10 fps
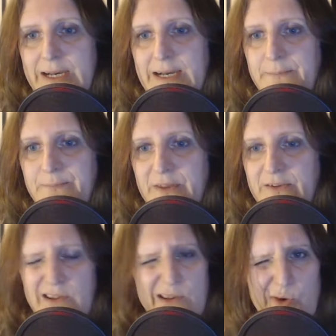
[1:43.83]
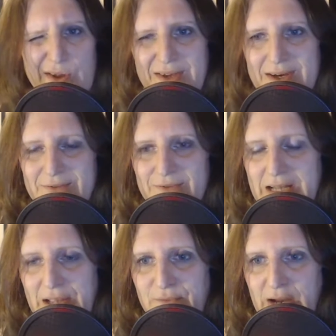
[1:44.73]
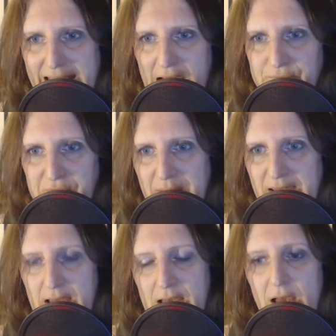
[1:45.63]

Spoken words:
There's only one that really fell down for me.